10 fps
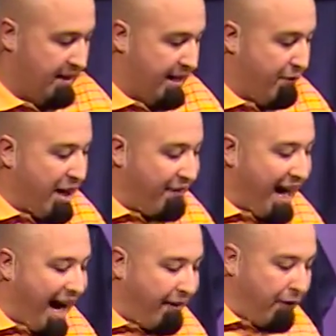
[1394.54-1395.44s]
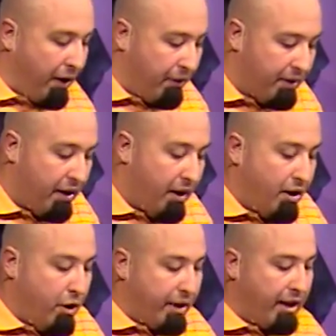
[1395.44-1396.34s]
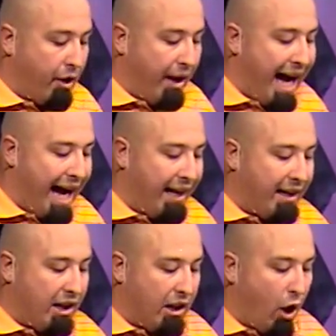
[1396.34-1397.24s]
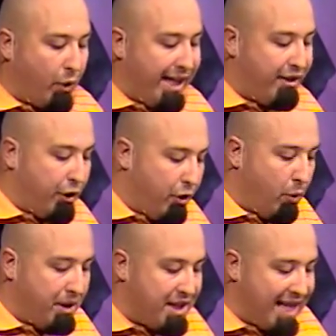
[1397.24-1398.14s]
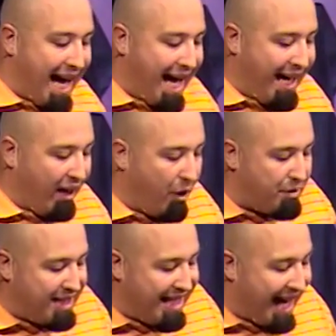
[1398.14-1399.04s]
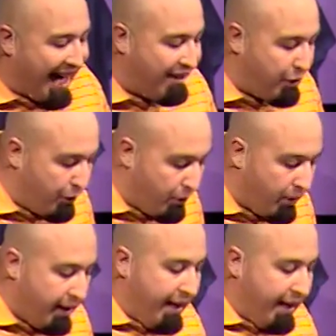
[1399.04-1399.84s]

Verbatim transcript: If you have an iPhone, you can go to iLoci2, which is I L O C I 2,